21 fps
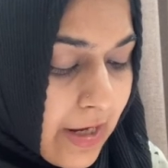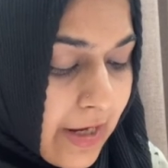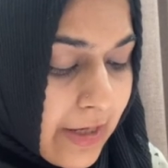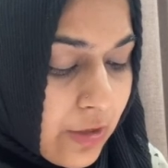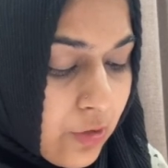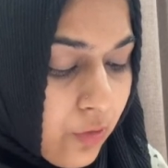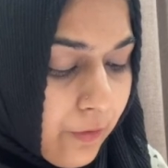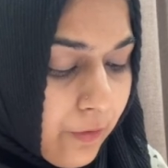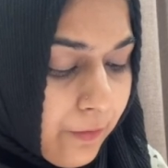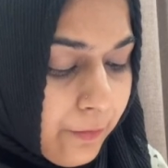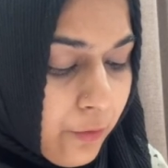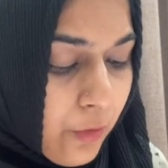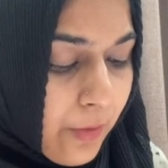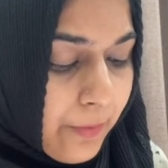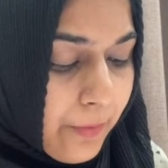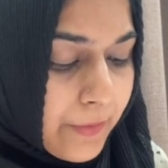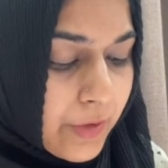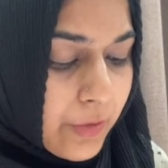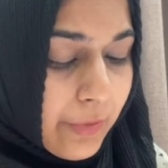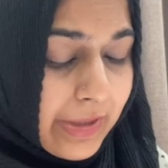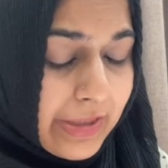I know
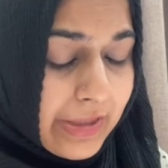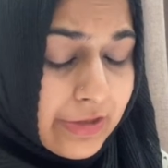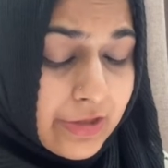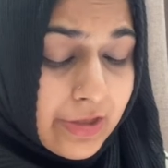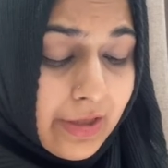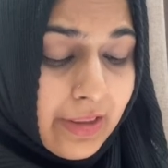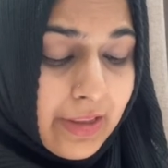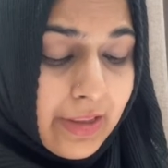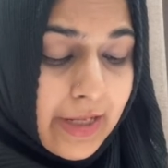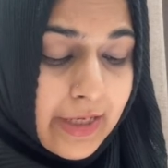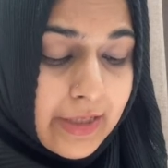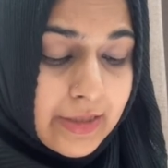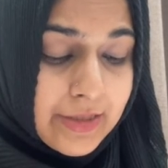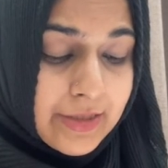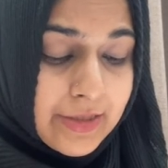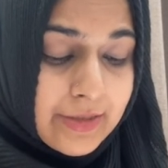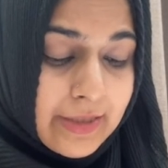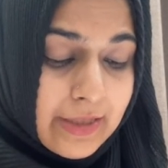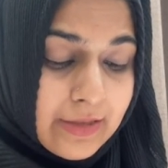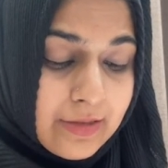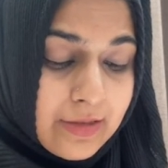from the question that
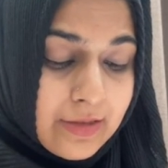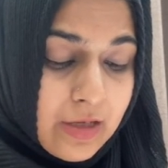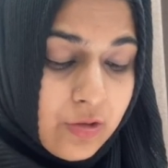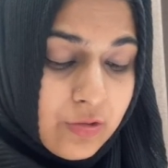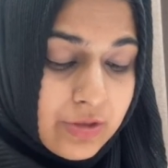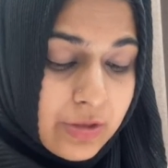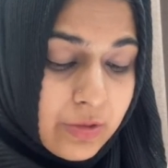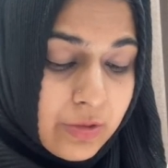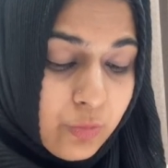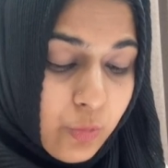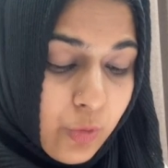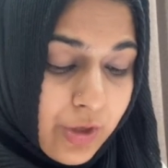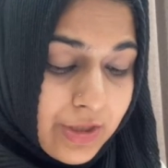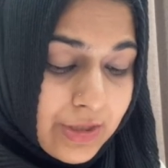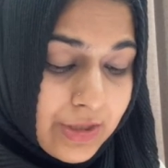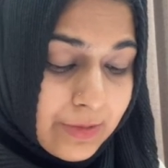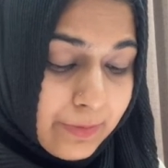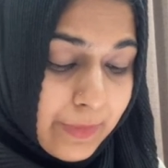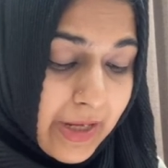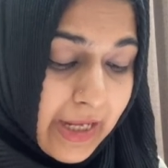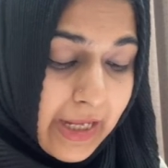6,000
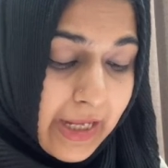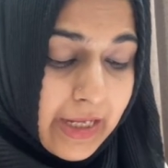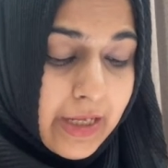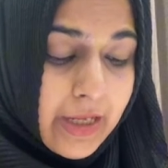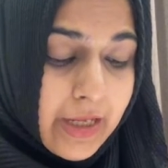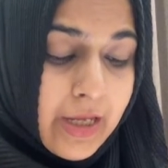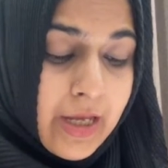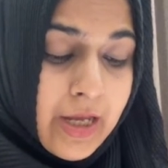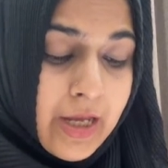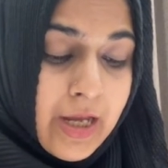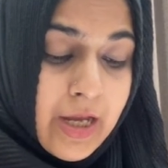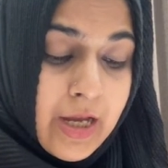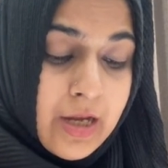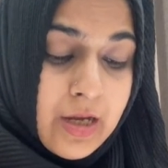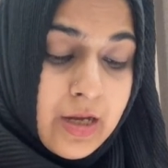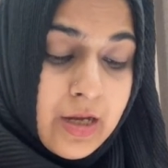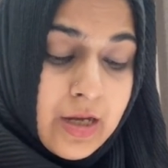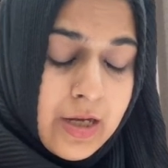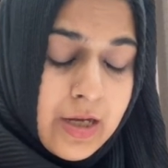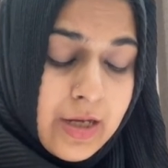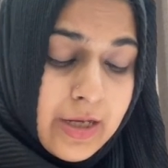was my
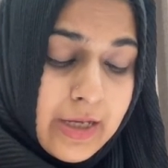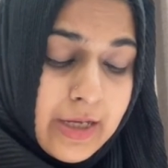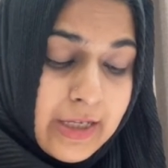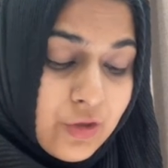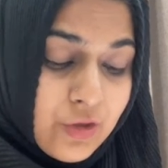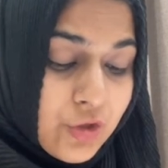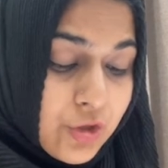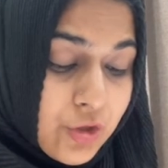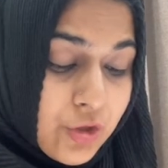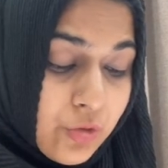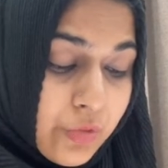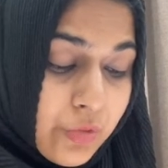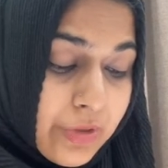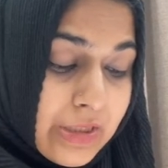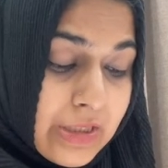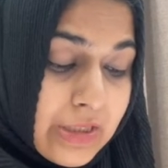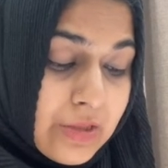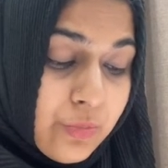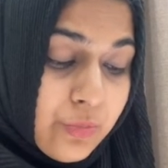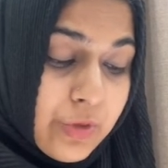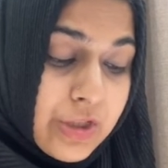
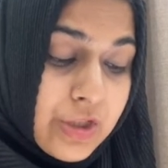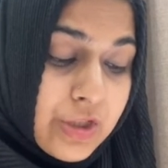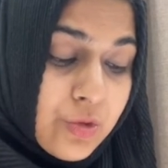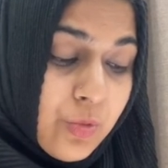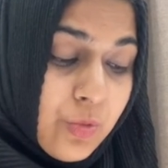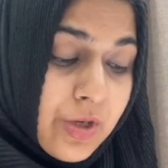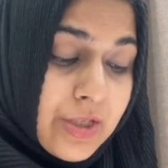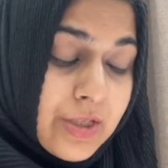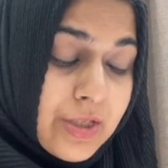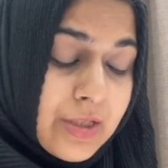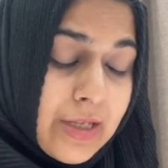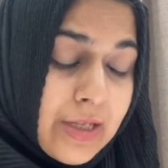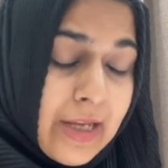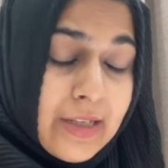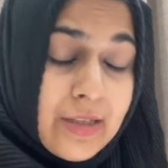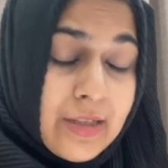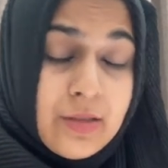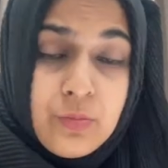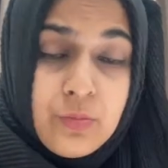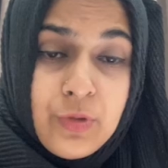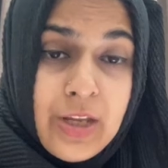insurance, which was
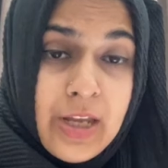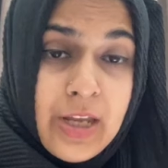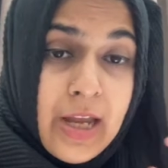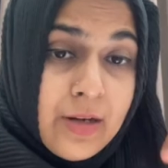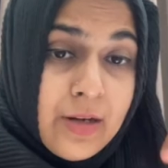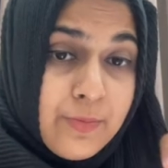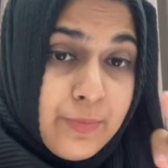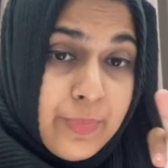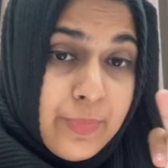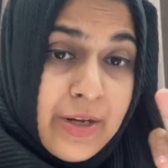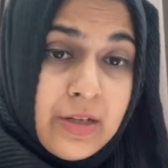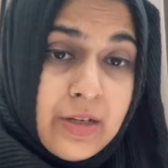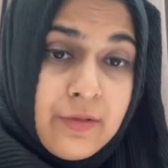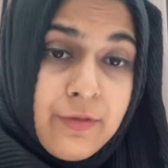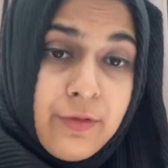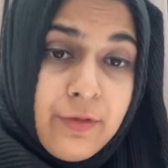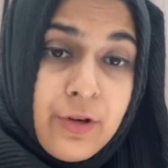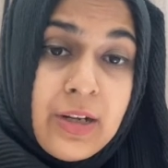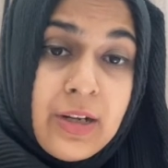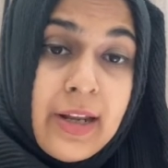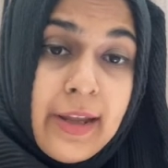we had paid
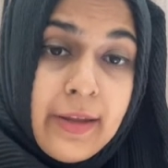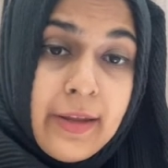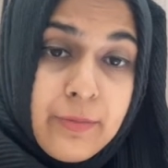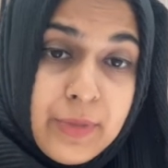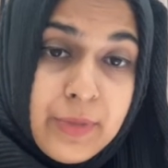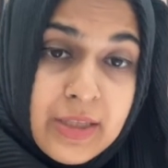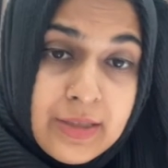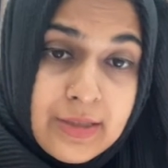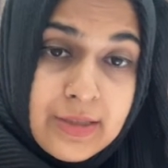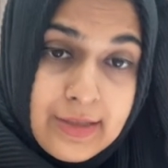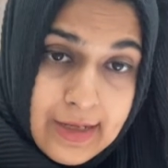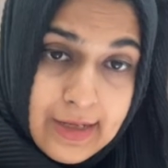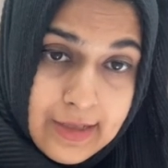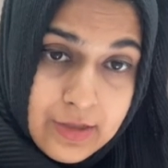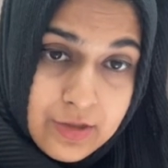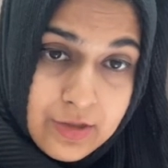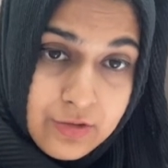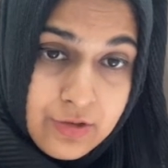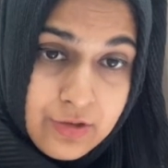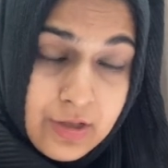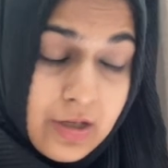for 9 months
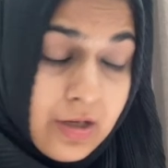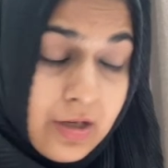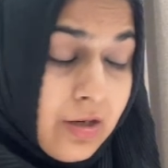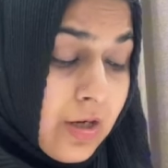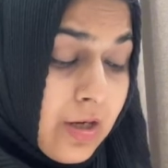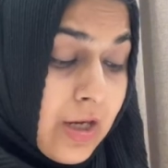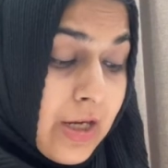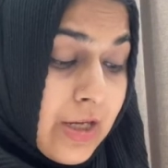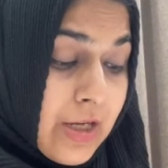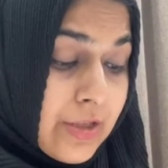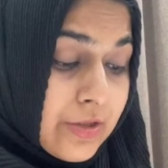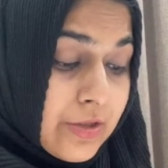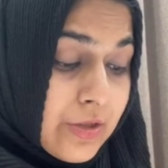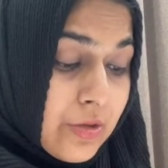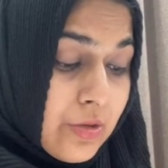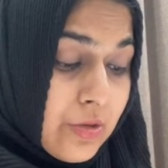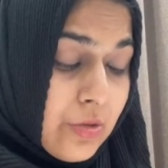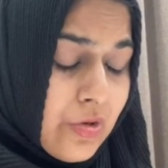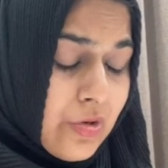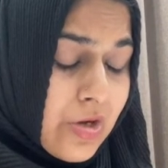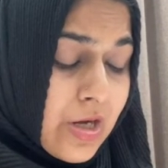extra.
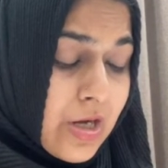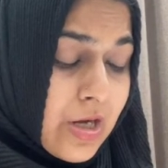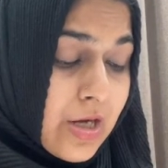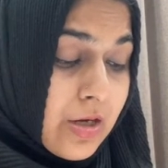So